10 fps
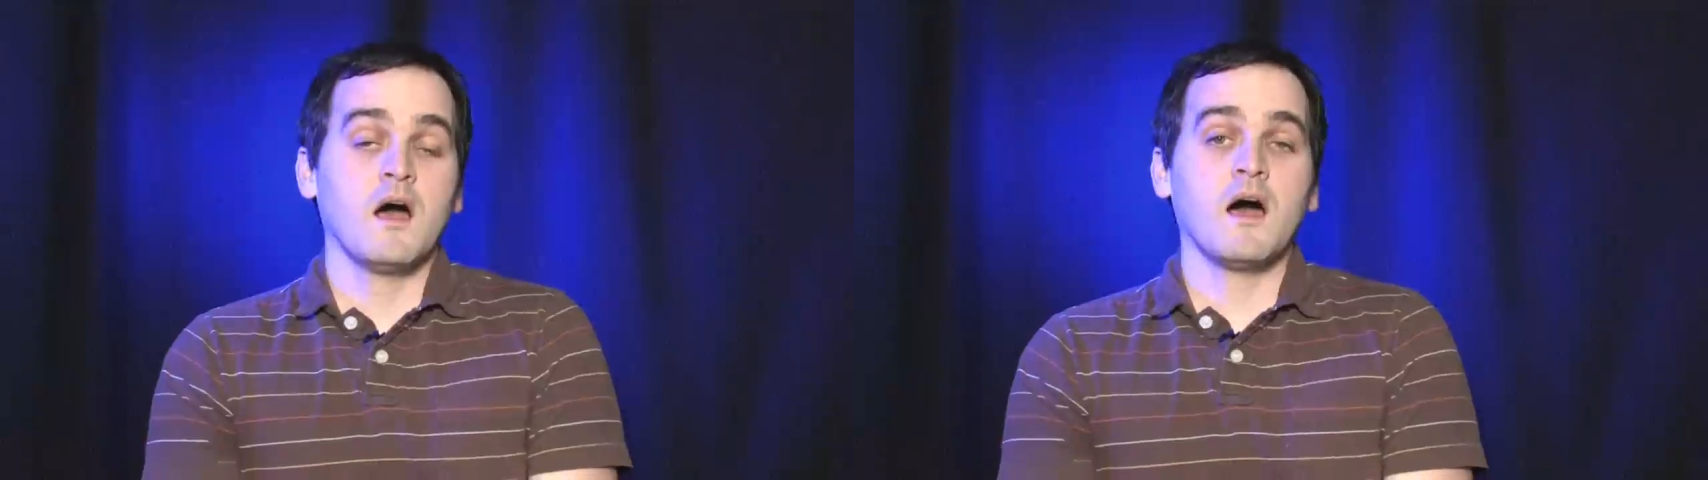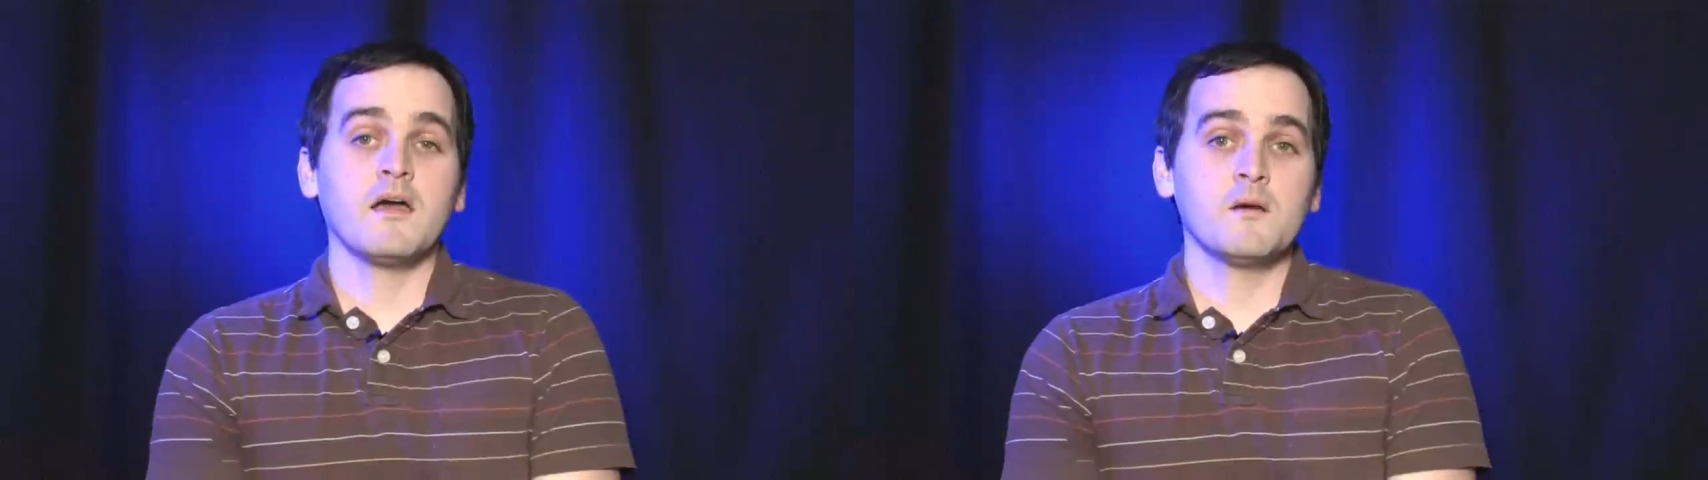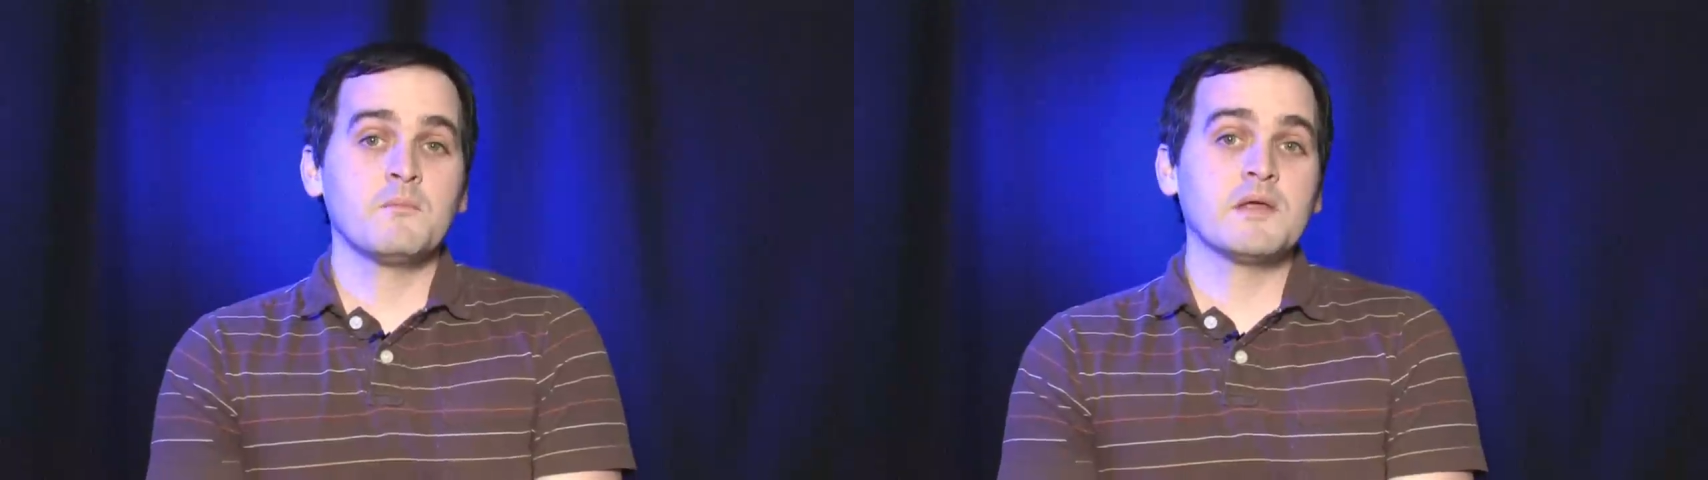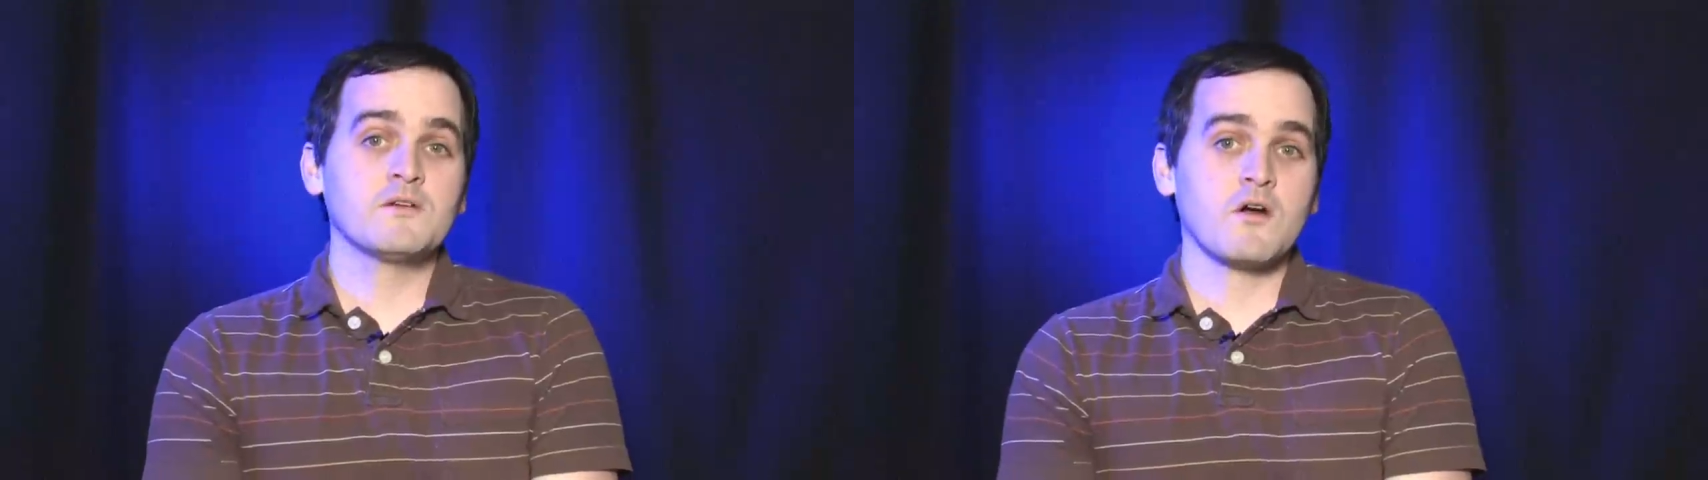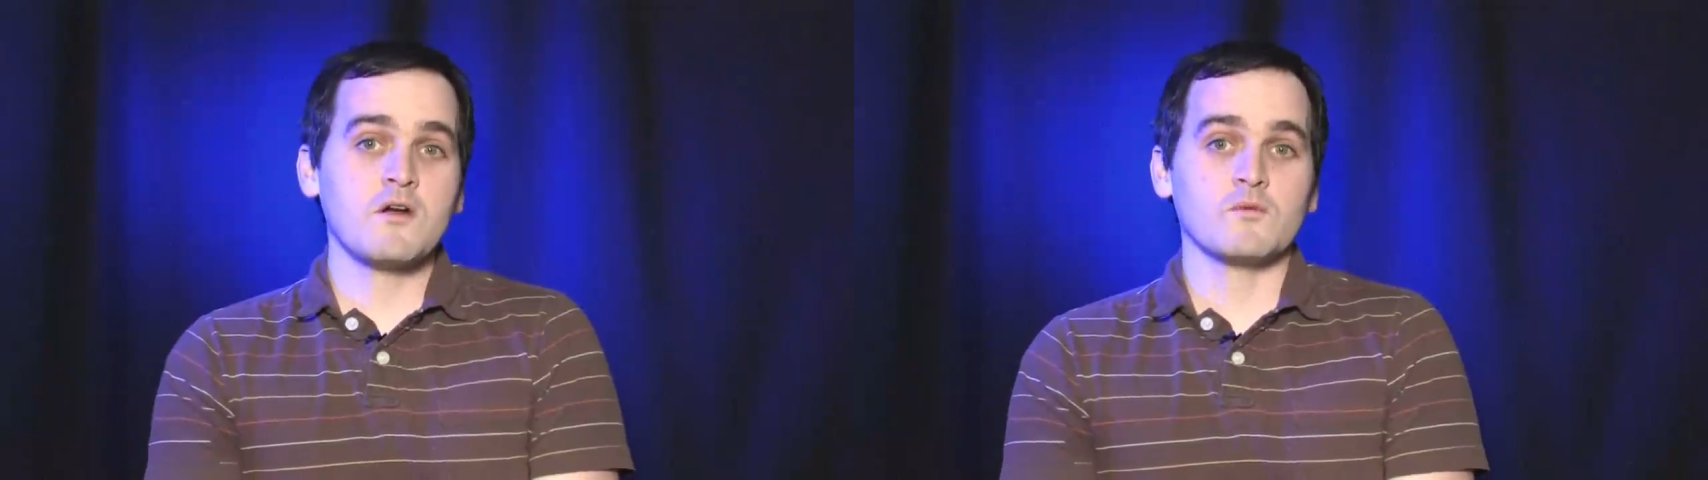Hi, I'm
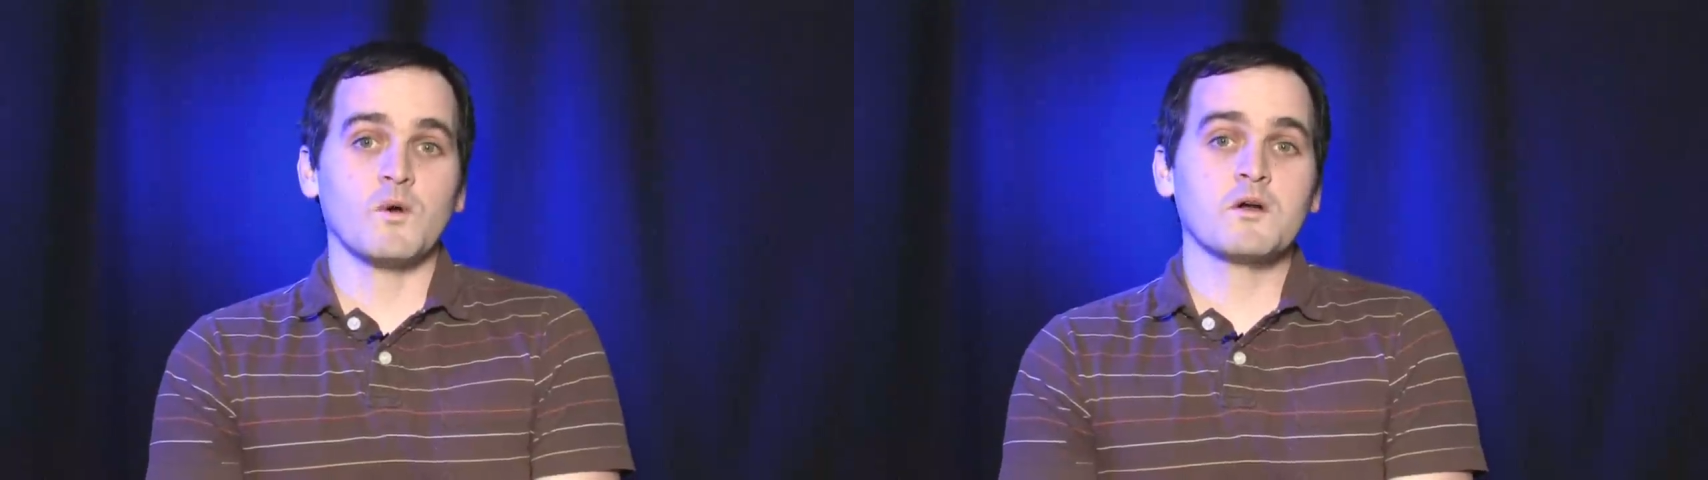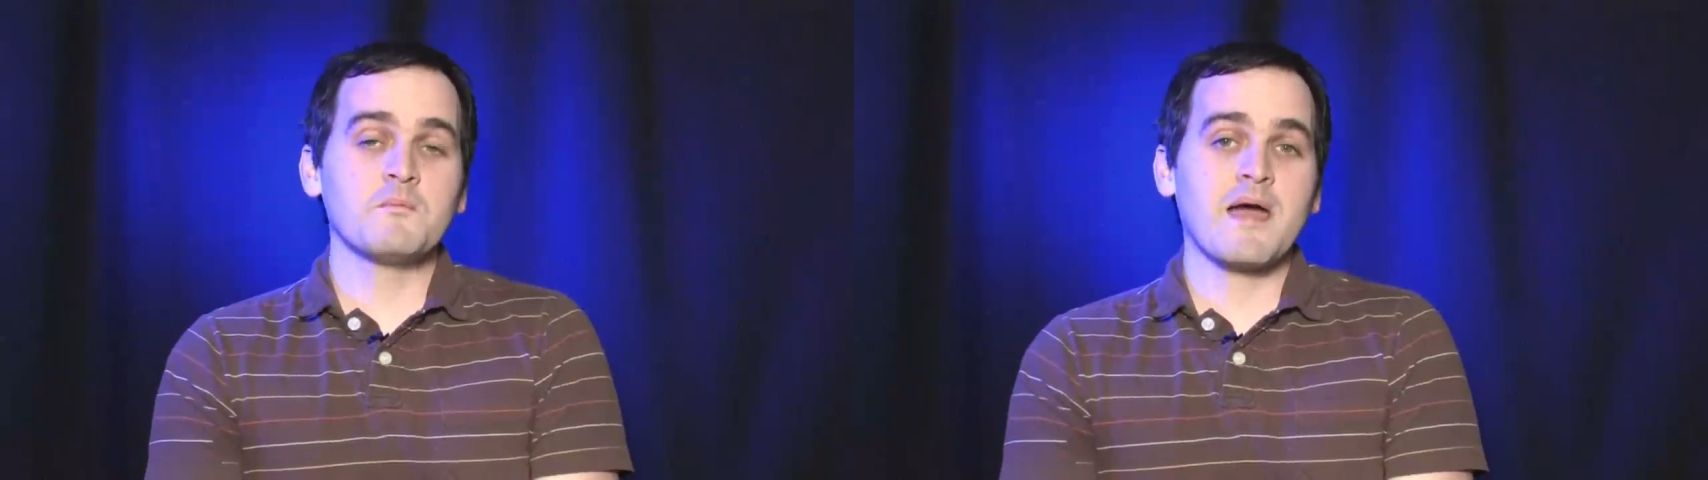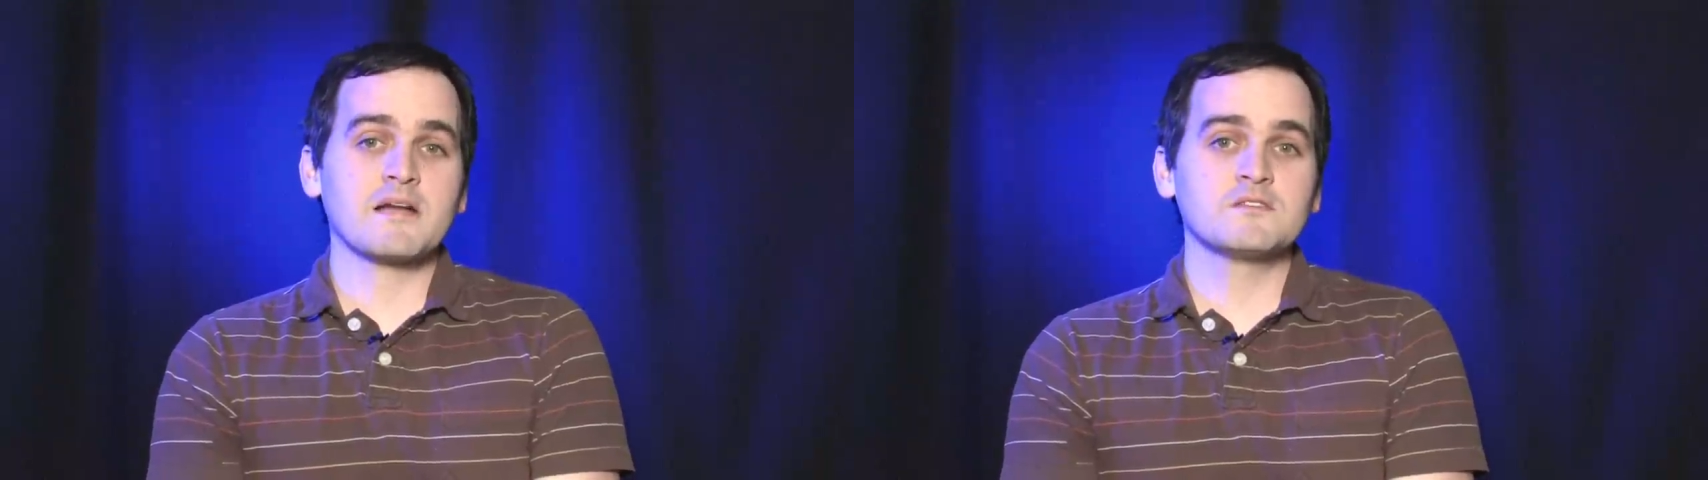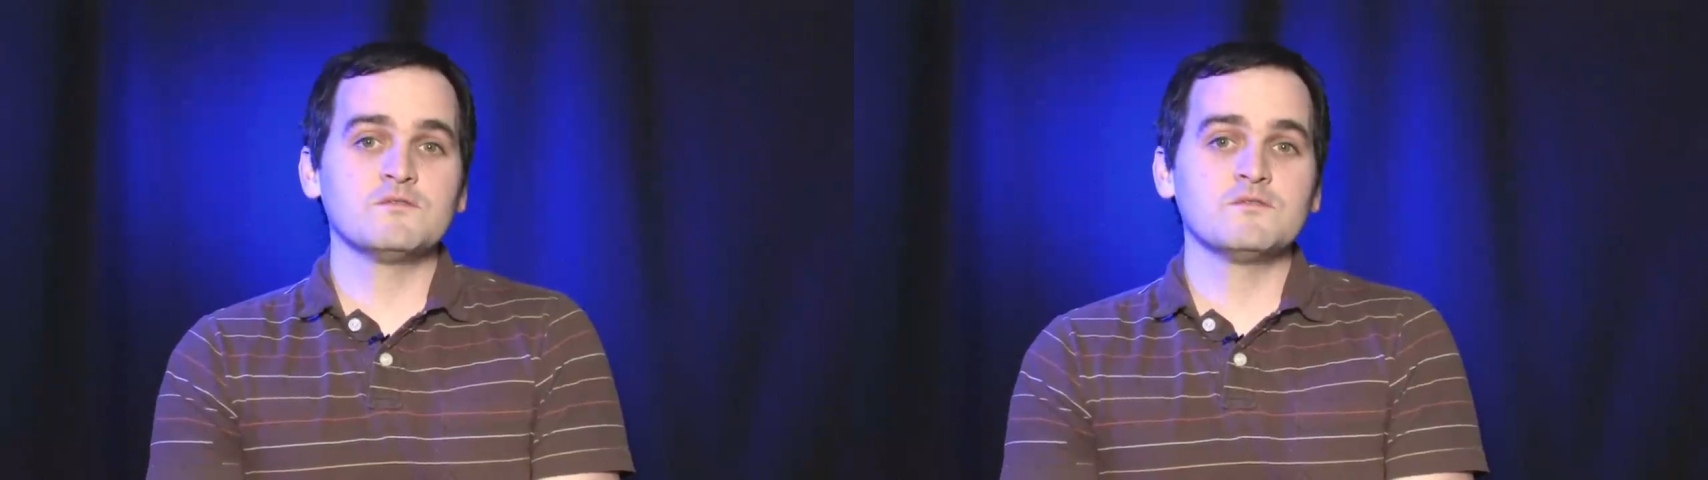Peter Hart. Welcome back